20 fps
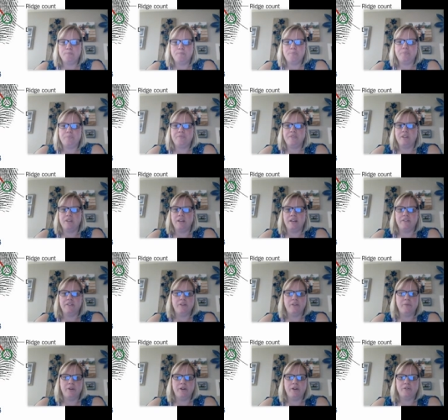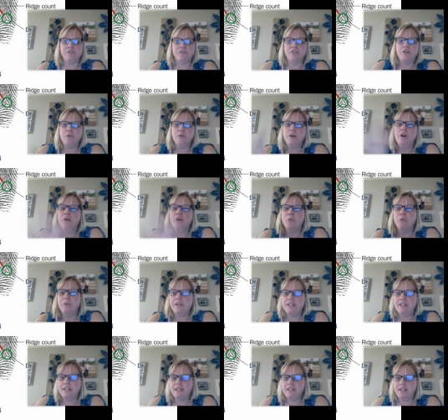Okay, there we go. So
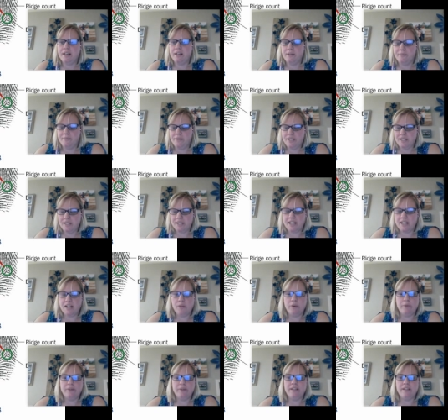this is kind of where we